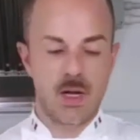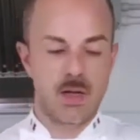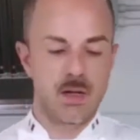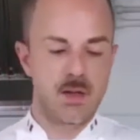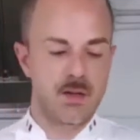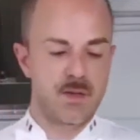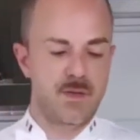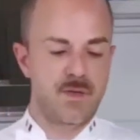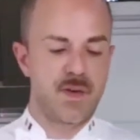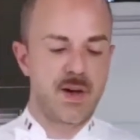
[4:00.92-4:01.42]

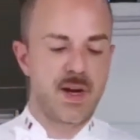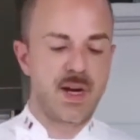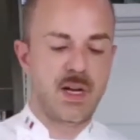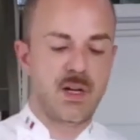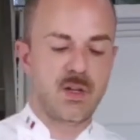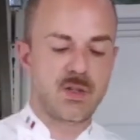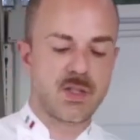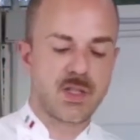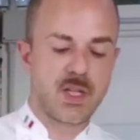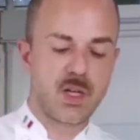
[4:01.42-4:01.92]
will tend to
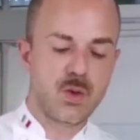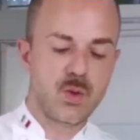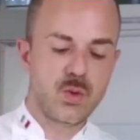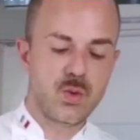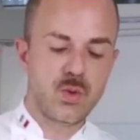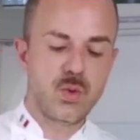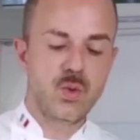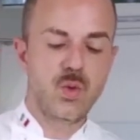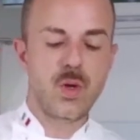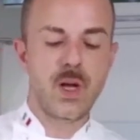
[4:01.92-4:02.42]
stick to
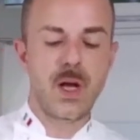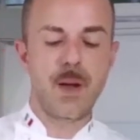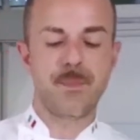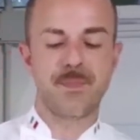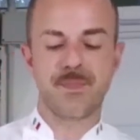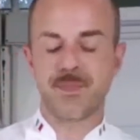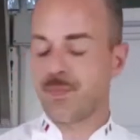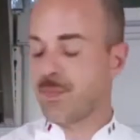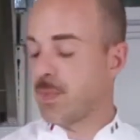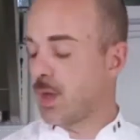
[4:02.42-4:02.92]
each other.
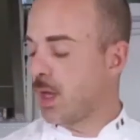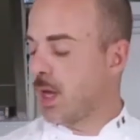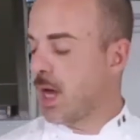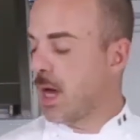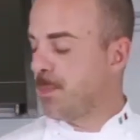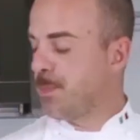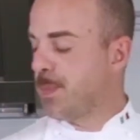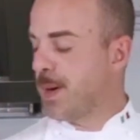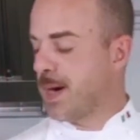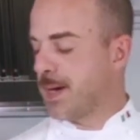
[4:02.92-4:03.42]
So
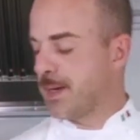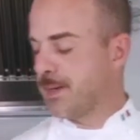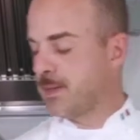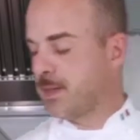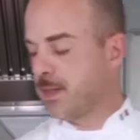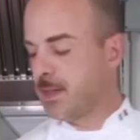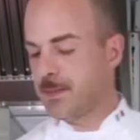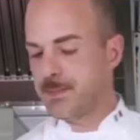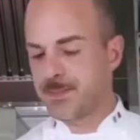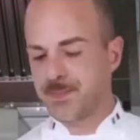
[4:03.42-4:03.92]

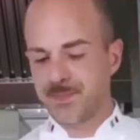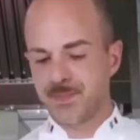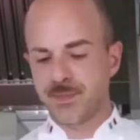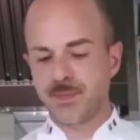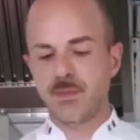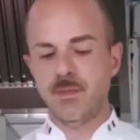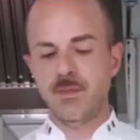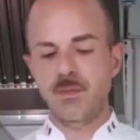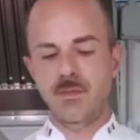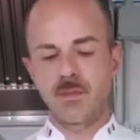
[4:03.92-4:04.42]
let's
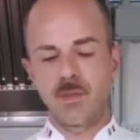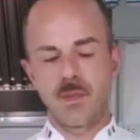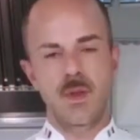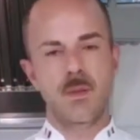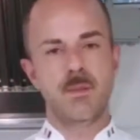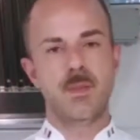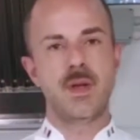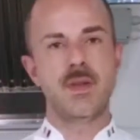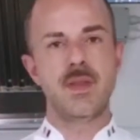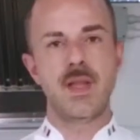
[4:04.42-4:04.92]
cook the
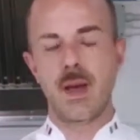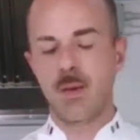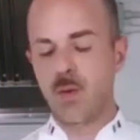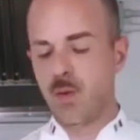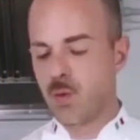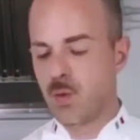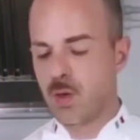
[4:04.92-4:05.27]
pasta.